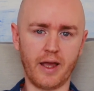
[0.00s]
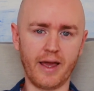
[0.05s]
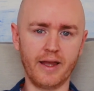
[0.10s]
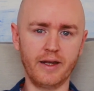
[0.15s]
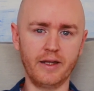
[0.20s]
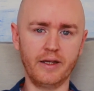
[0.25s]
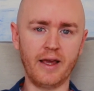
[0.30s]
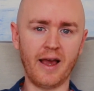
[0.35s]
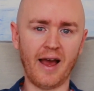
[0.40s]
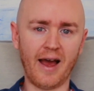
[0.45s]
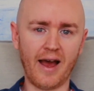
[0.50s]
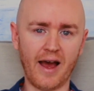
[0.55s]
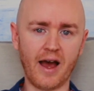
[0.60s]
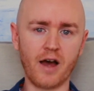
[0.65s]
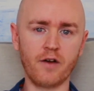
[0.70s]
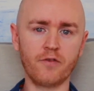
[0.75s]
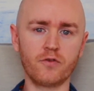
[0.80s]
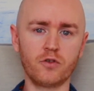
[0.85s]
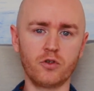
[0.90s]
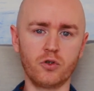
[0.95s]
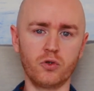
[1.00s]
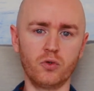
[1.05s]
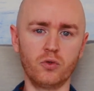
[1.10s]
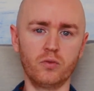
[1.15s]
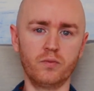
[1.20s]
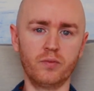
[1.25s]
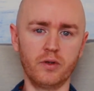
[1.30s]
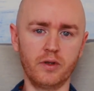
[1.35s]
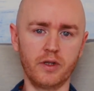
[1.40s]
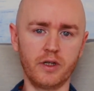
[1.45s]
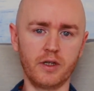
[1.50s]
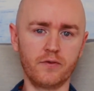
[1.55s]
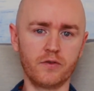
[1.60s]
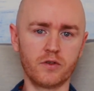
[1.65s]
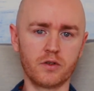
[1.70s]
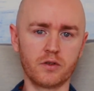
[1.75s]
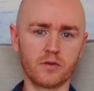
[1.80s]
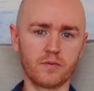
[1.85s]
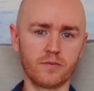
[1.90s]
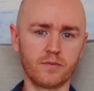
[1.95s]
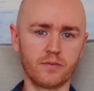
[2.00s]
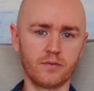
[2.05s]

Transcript: any have-to beliefs.